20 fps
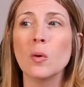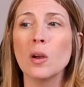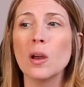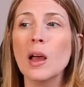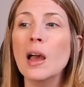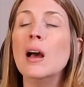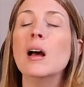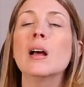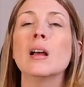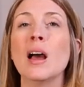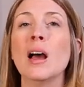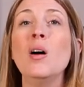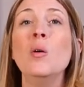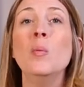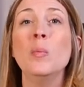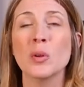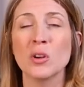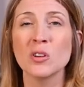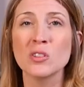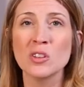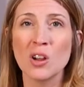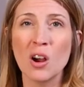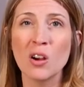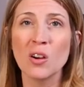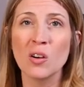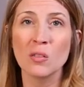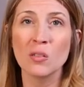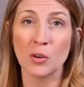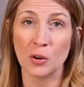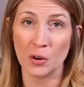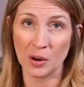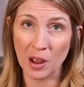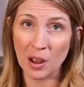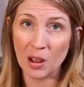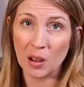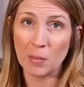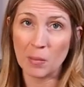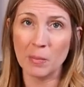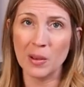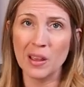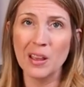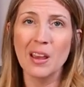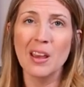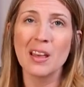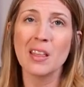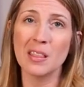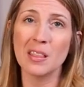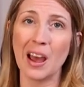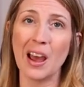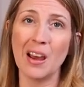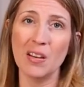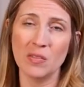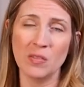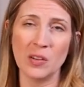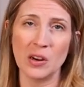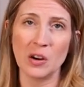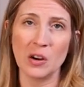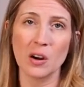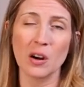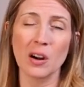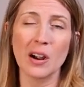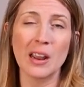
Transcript: help your dog overcome that fear.